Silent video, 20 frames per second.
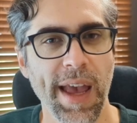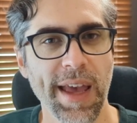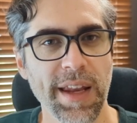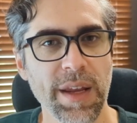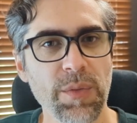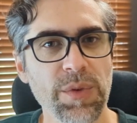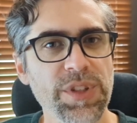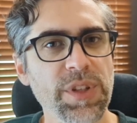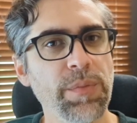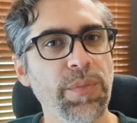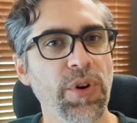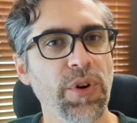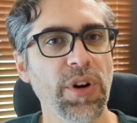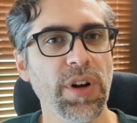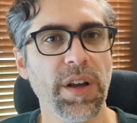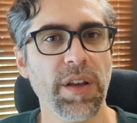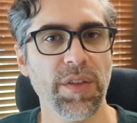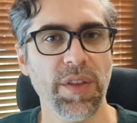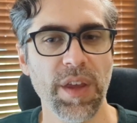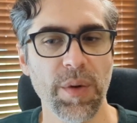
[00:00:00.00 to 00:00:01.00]
it was a
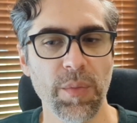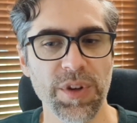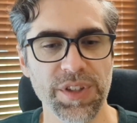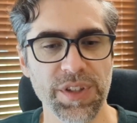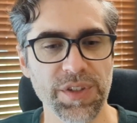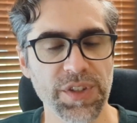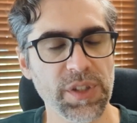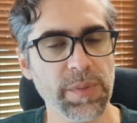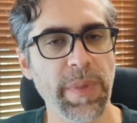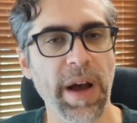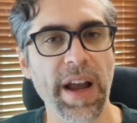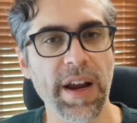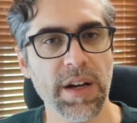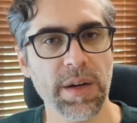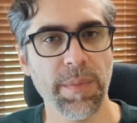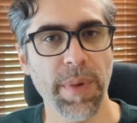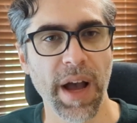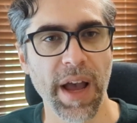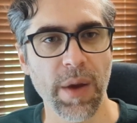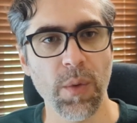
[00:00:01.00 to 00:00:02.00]
book that was
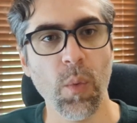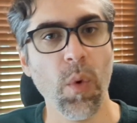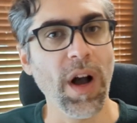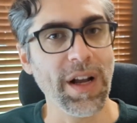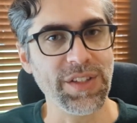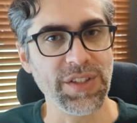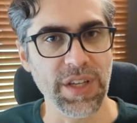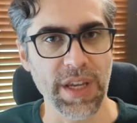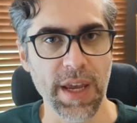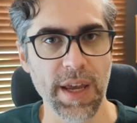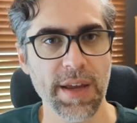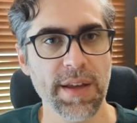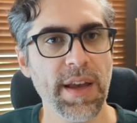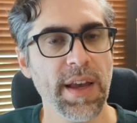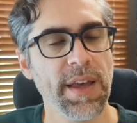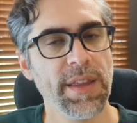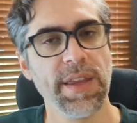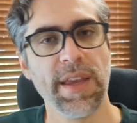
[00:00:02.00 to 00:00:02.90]
inspired by wuxia, the